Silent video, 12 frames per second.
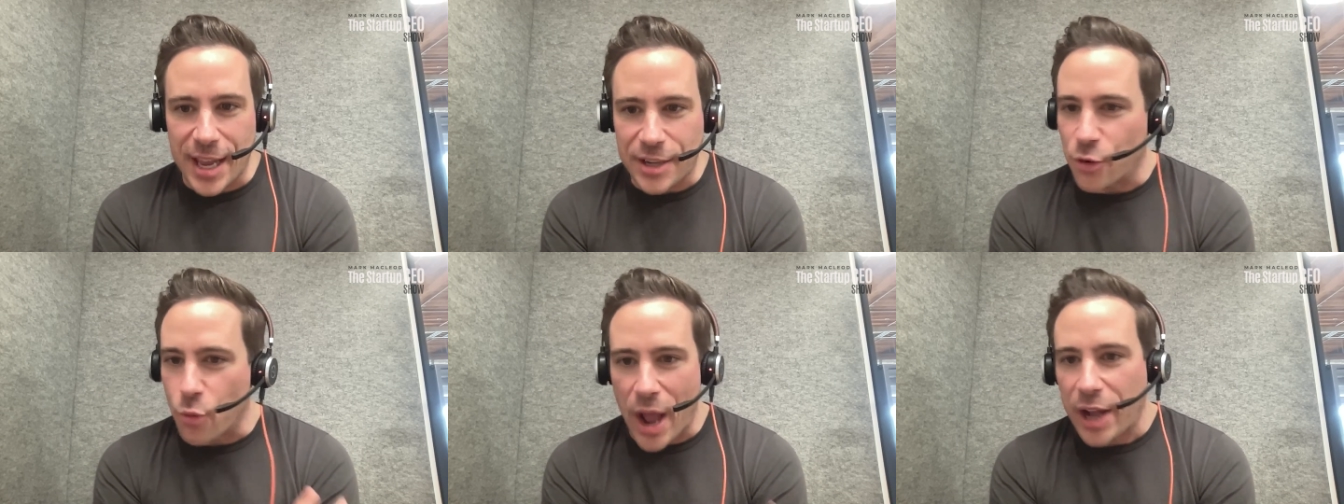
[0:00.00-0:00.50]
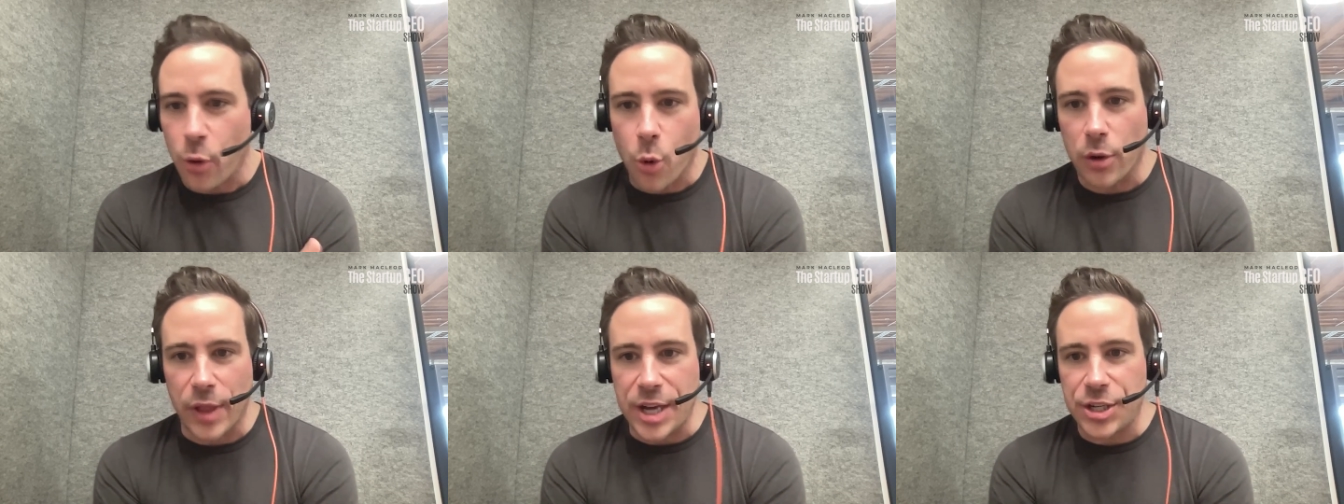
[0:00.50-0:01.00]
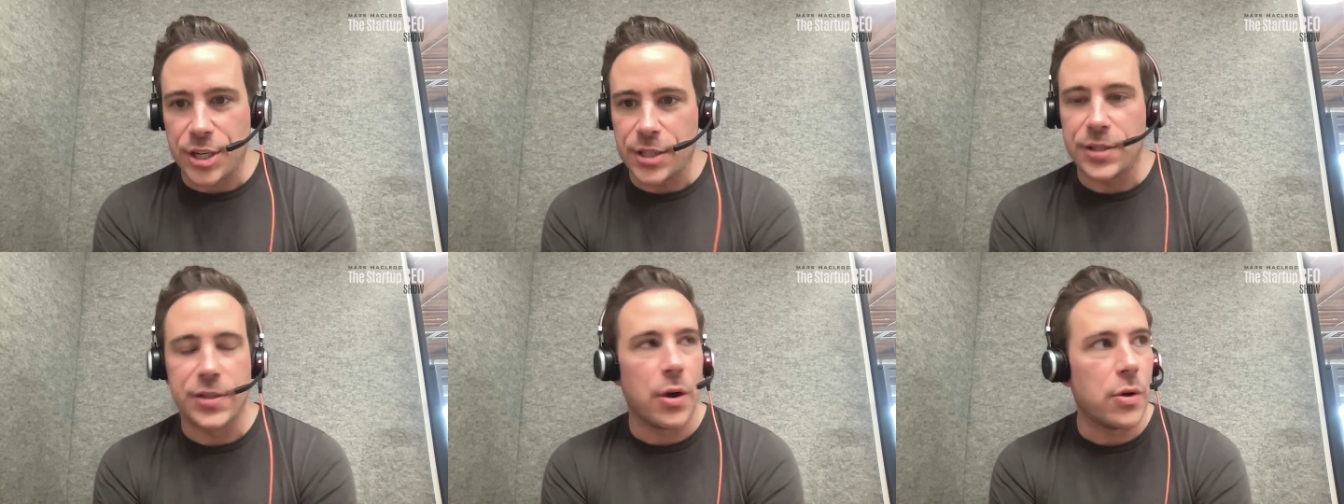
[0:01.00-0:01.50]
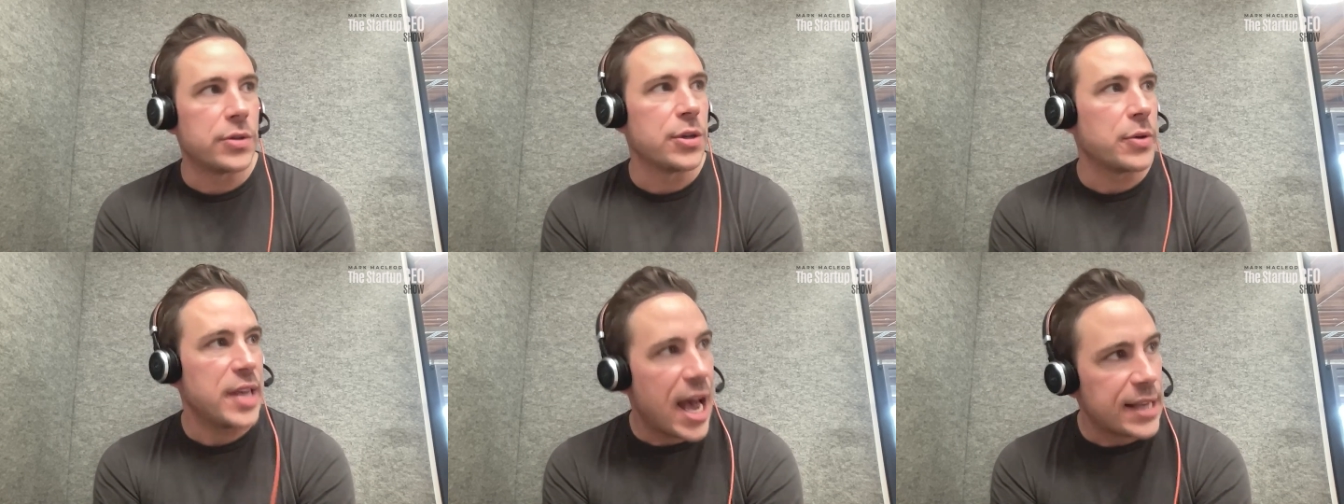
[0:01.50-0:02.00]
direct correlation. So
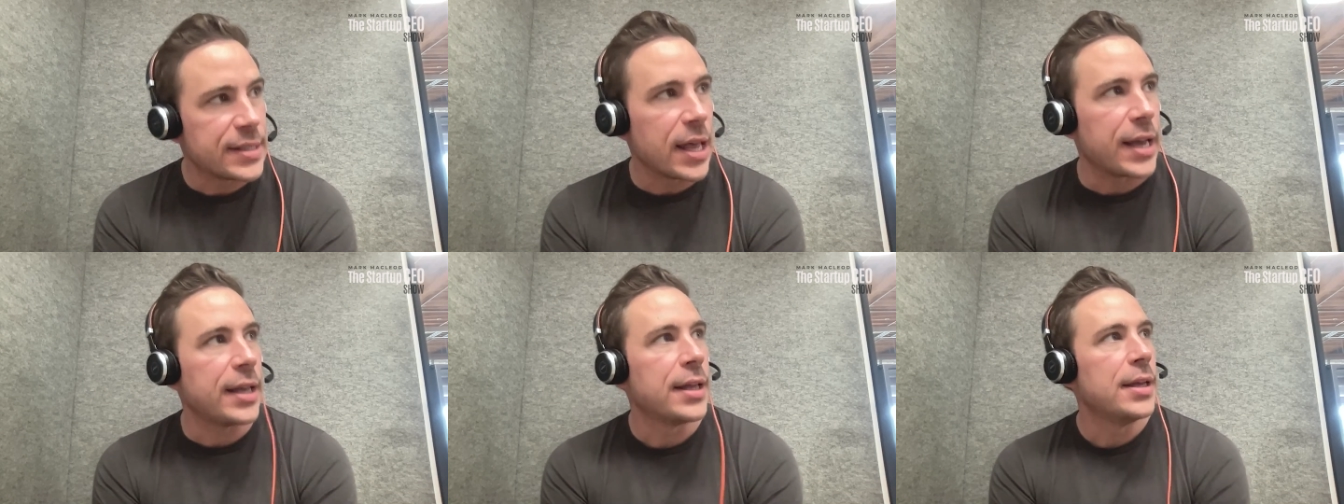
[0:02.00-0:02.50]
yes, like,